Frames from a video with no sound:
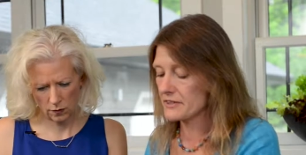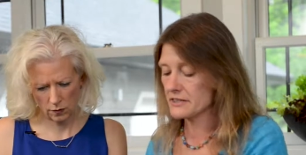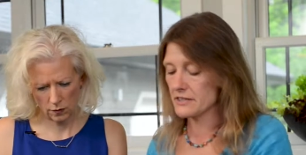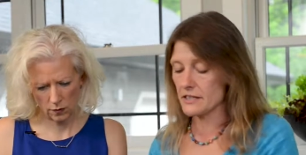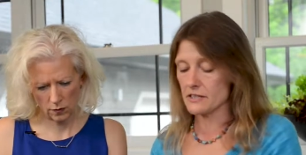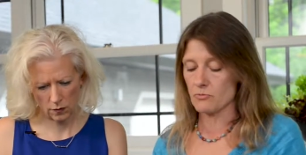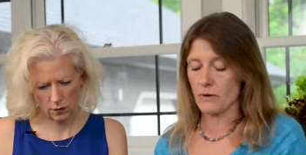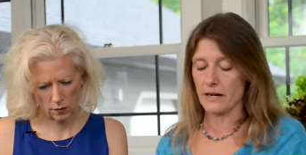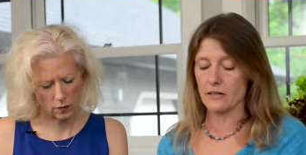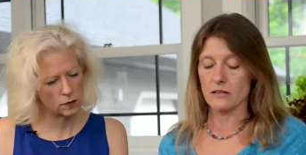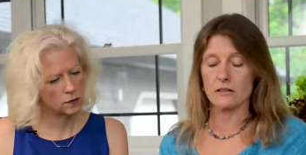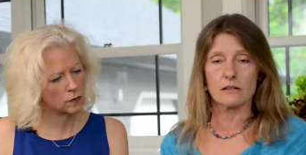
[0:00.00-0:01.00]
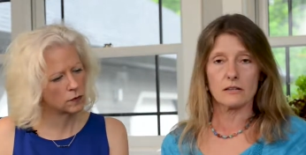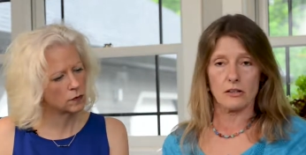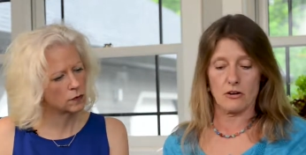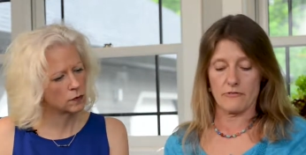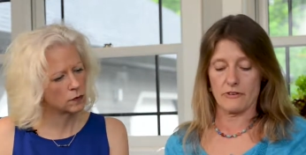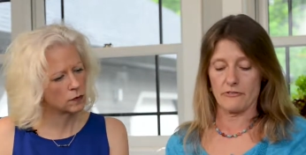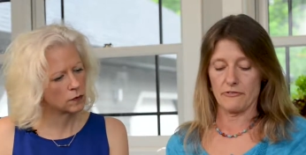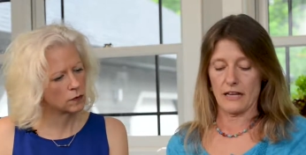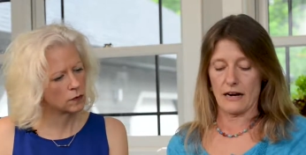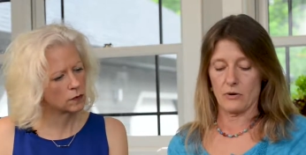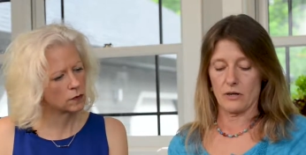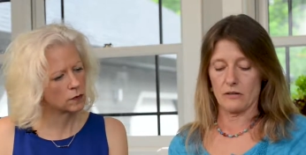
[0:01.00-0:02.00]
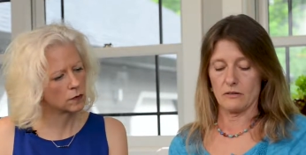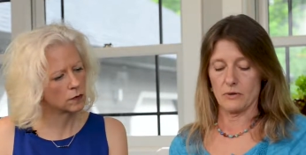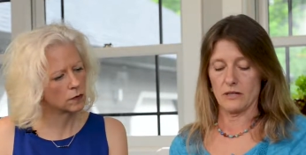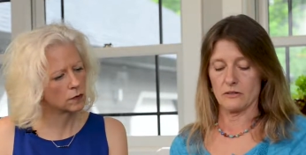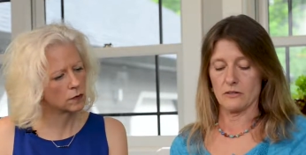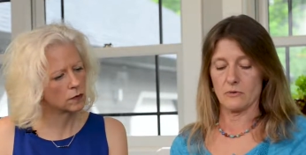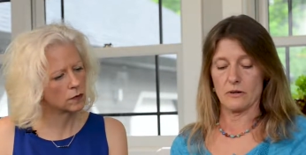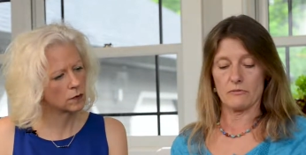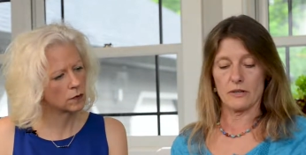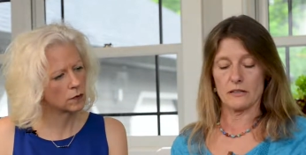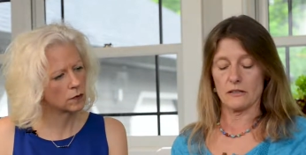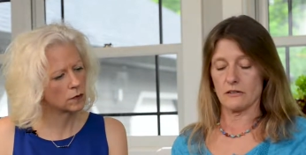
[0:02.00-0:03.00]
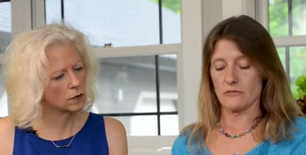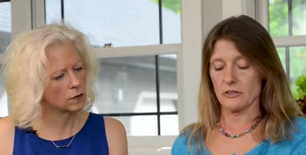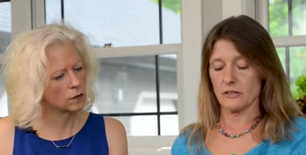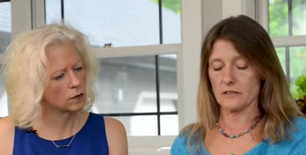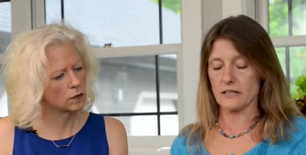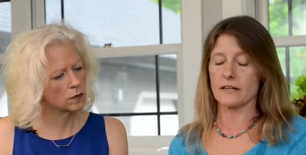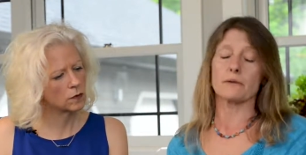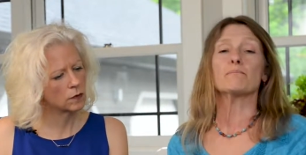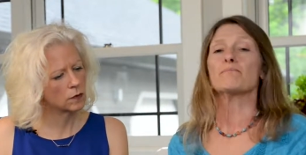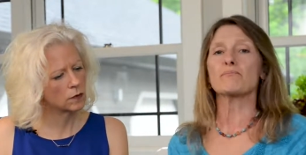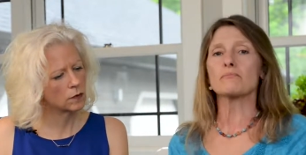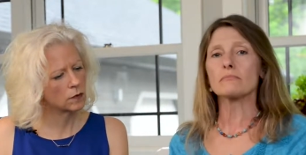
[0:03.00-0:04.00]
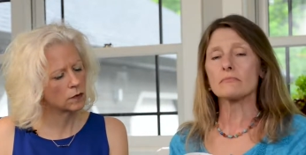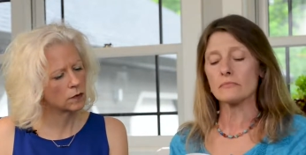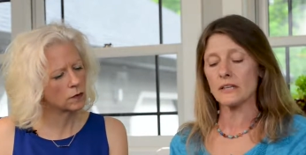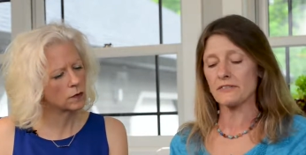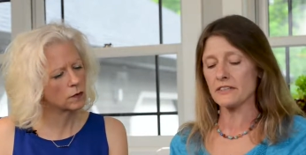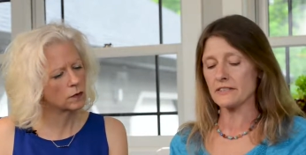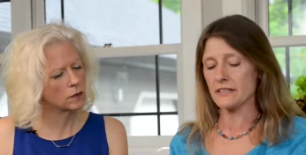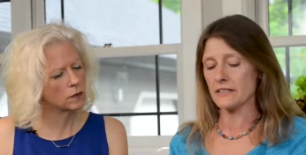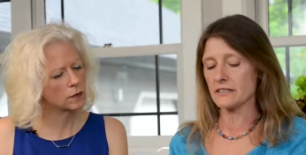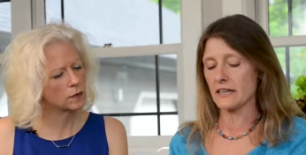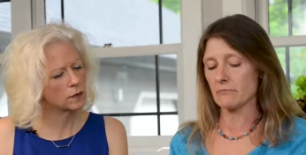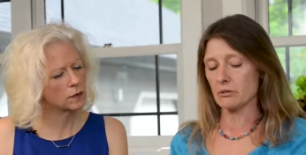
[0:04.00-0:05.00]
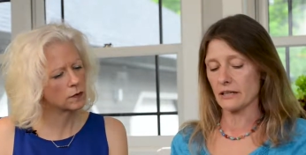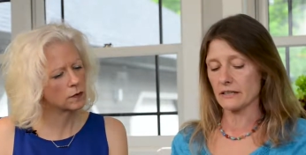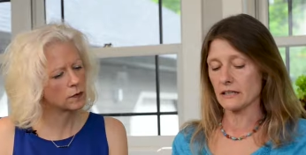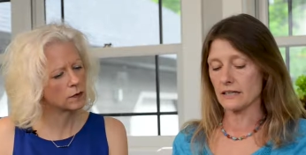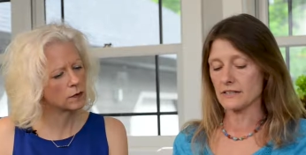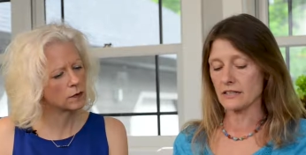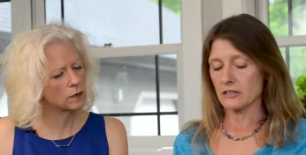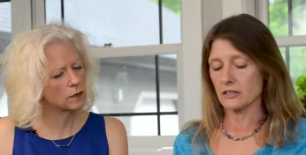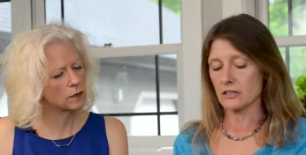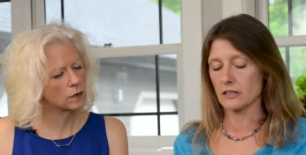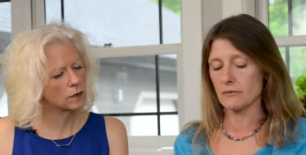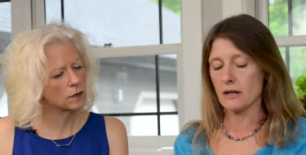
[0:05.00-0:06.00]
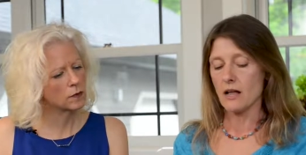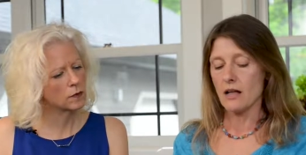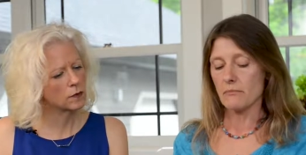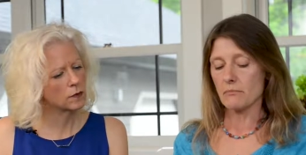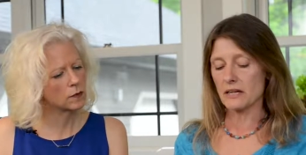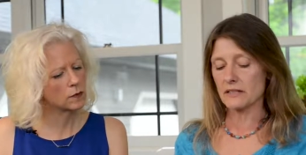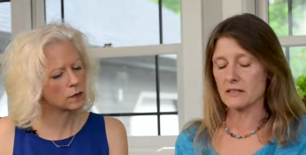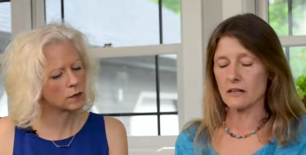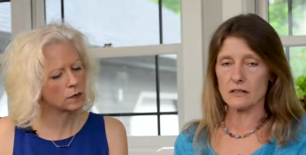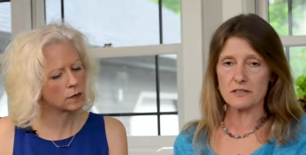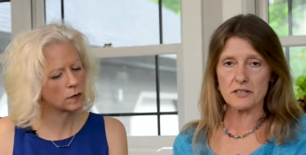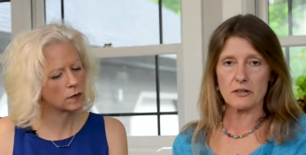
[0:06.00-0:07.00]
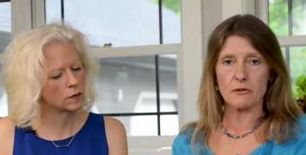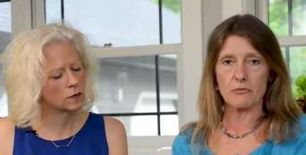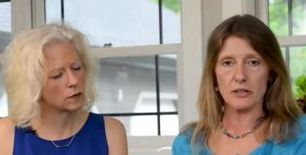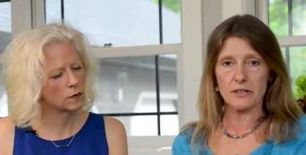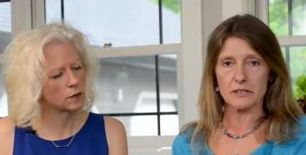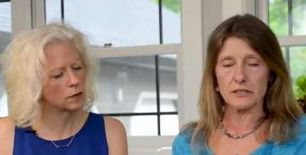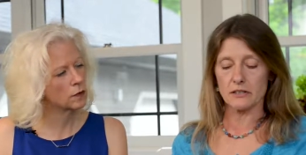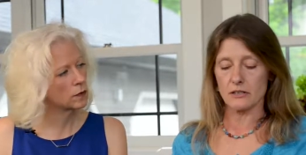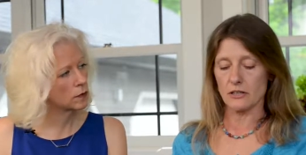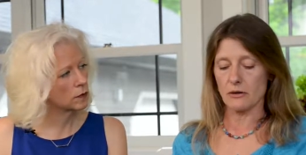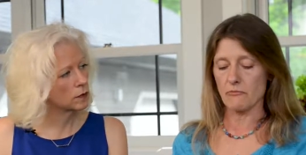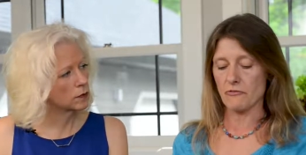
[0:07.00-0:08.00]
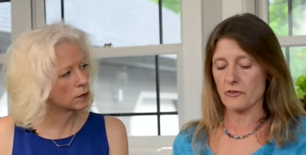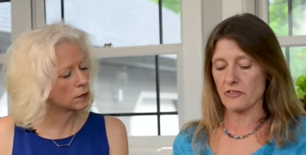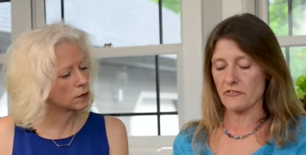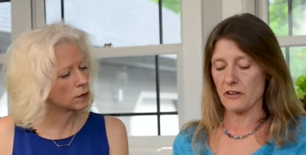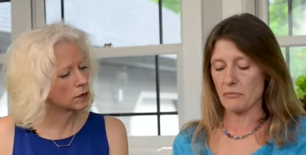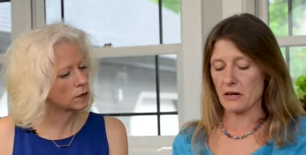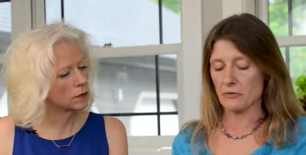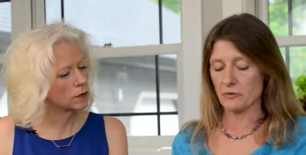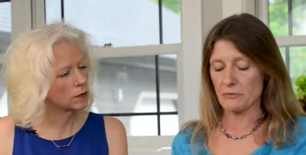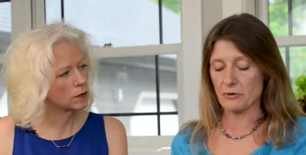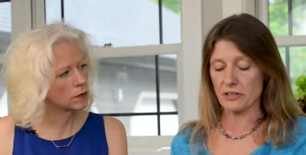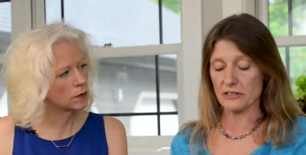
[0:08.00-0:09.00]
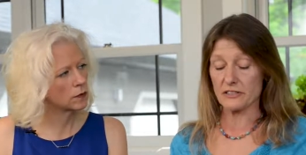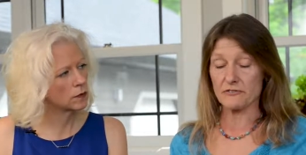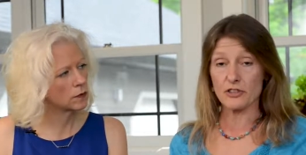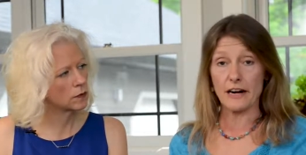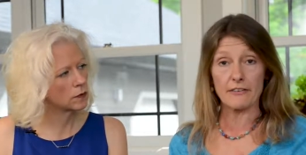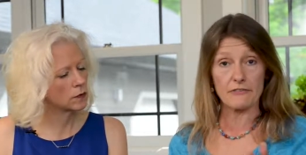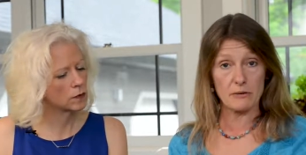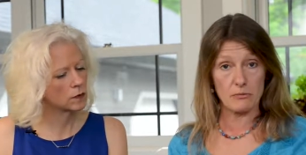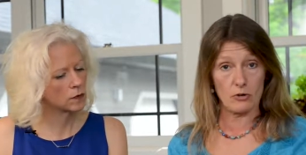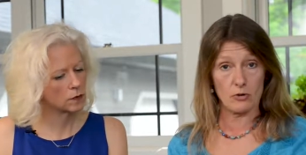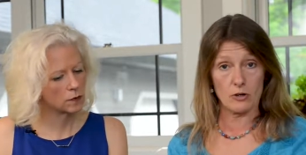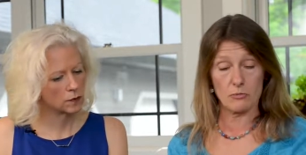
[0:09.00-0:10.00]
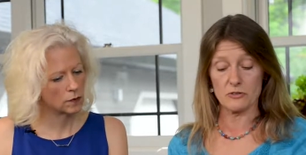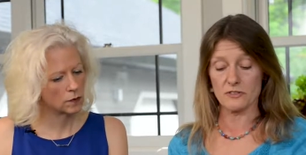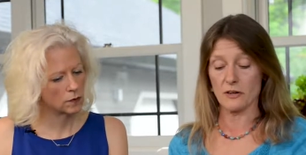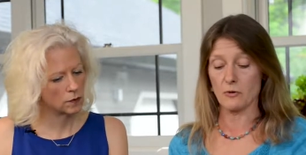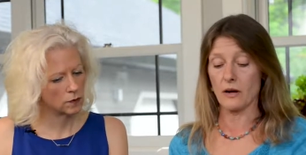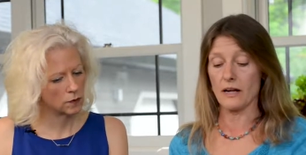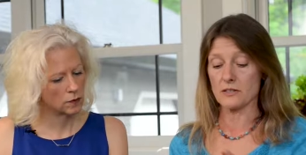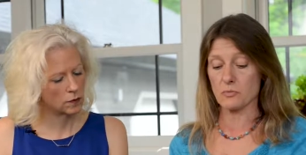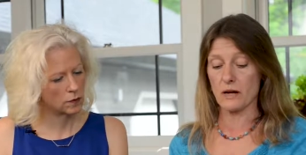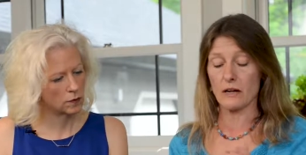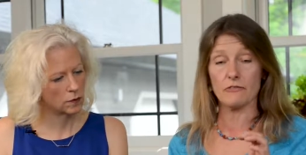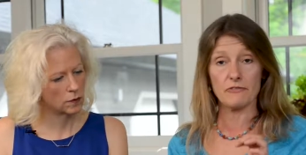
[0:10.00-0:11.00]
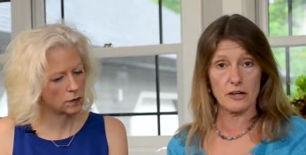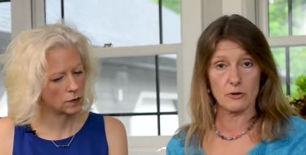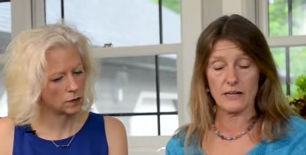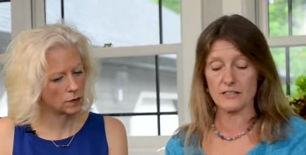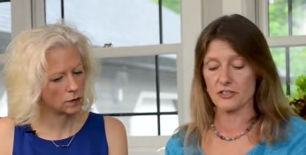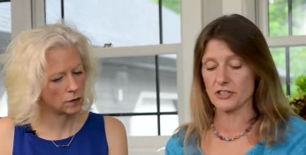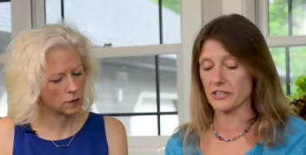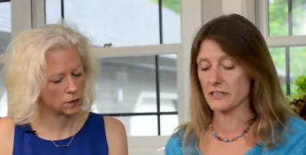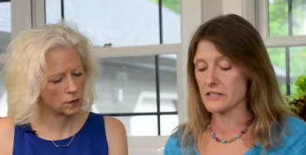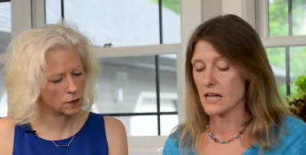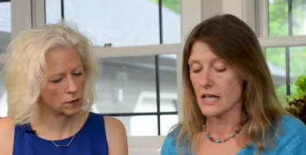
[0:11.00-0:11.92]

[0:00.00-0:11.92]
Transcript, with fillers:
Speaker 1: this is red clover flower. We all know what red clover looks like. This is a blood cleansing herb, but it's also a really good herb for the female reproductive tract, female hormones as well, phytoestrogens.